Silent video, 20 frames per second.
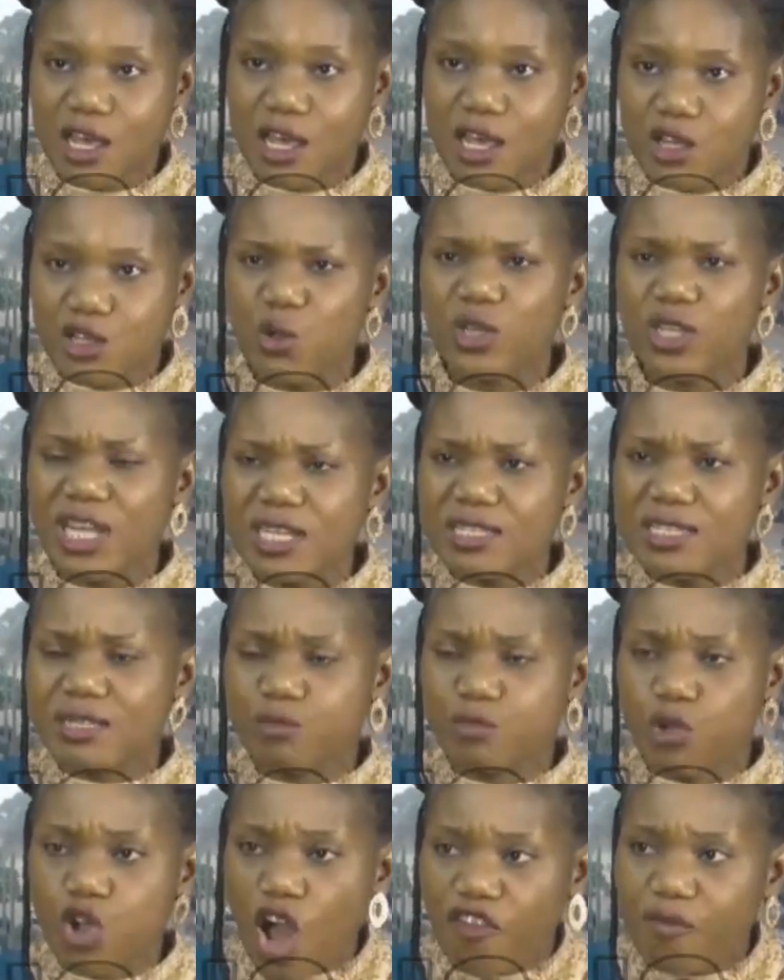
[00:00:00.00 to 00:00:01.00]
So this
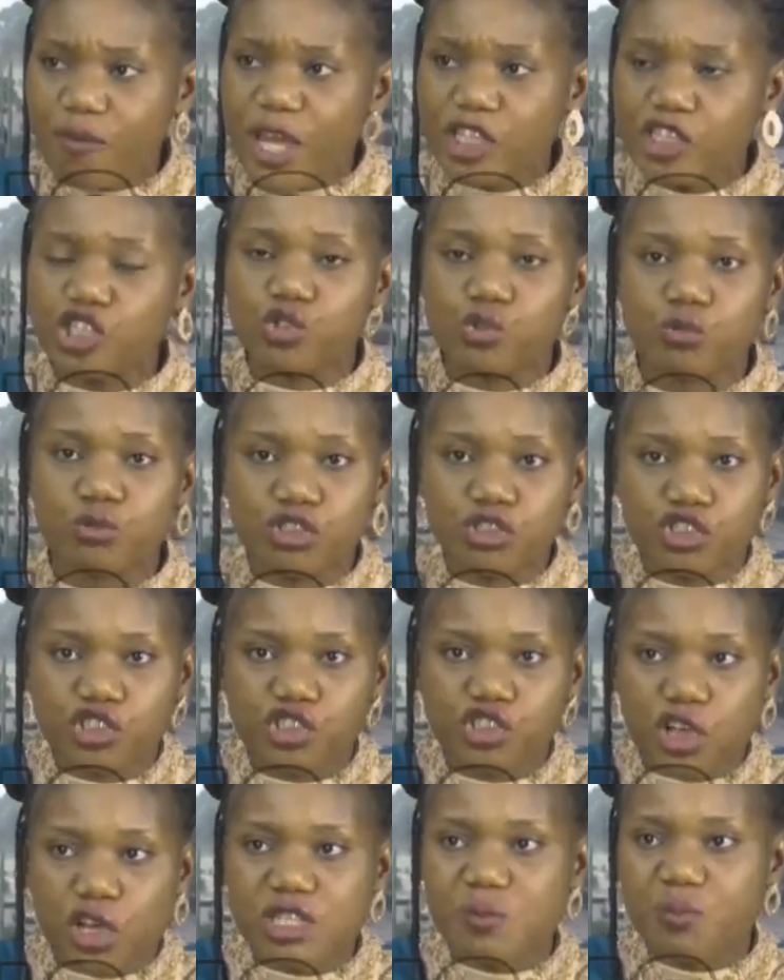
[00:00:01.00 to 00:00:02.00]
government should
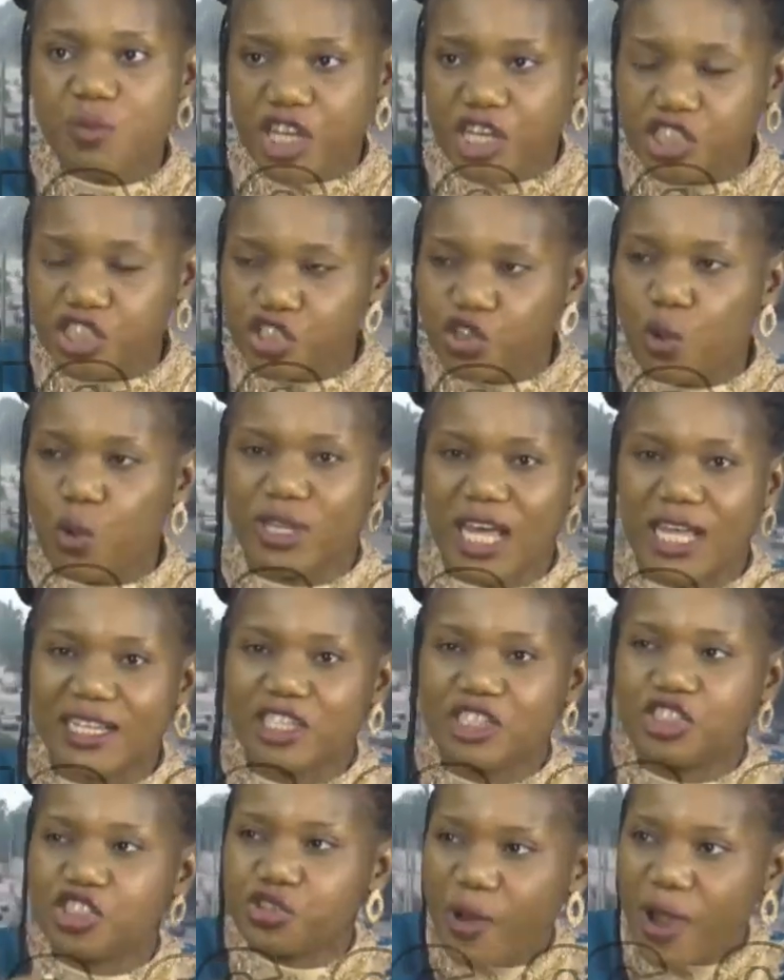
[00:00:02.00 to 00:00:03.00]
just make sure that
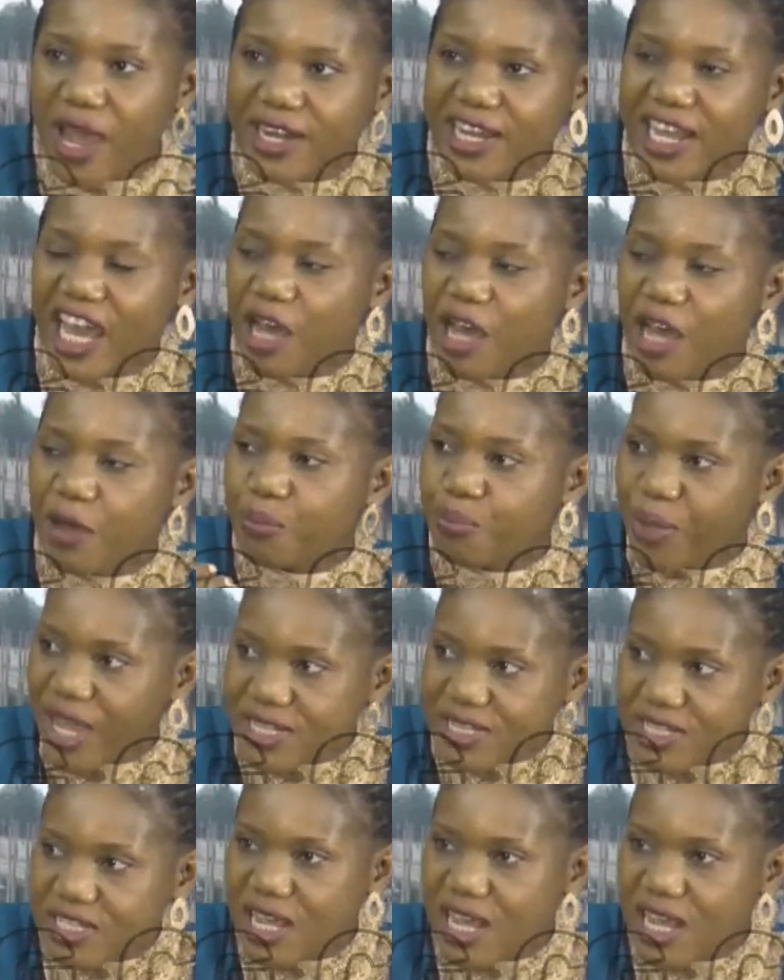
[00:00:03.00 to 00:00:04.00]
they try their best